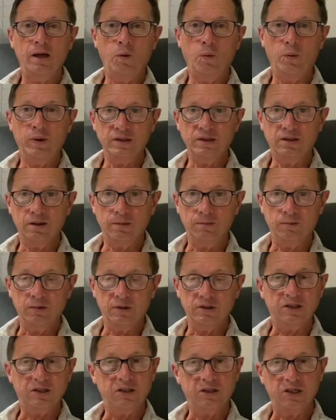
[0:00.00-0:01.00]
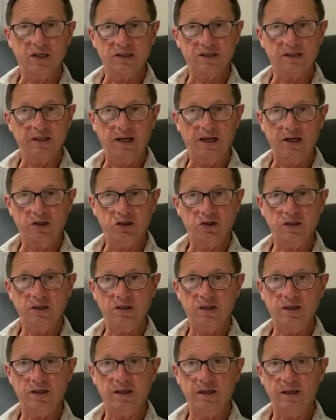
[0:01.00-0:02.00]
Wisdom would suggest that I
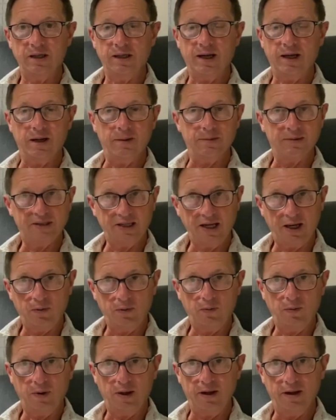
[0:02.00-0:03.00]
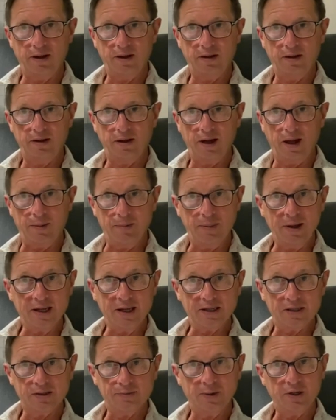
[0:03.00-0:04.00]
shouldn't get upset when I
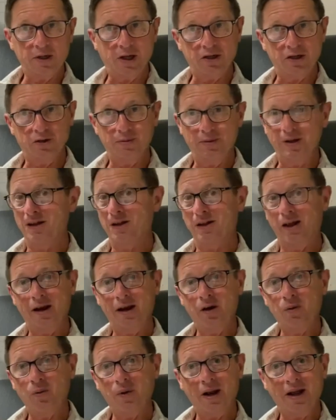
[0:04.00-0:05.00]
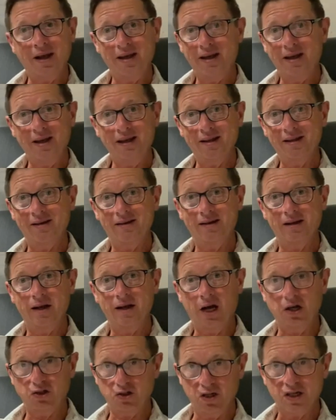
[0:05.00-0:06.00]
miss, but I should be delighted when I hit.
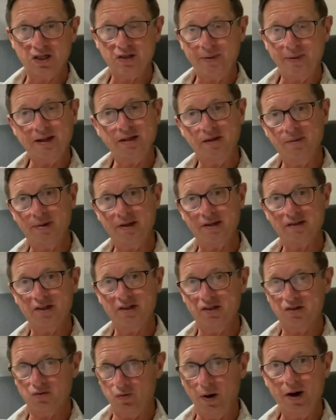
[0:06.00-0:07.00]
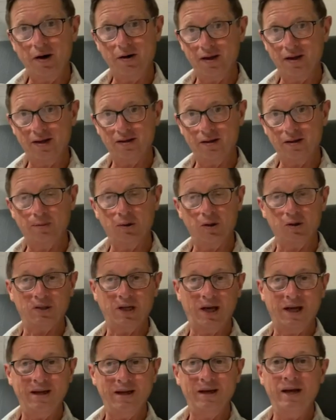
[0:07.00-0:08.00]
I should expect to miss. It's rare to hit the
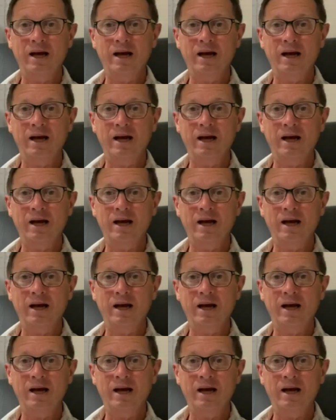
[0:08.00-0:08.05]
bullseye.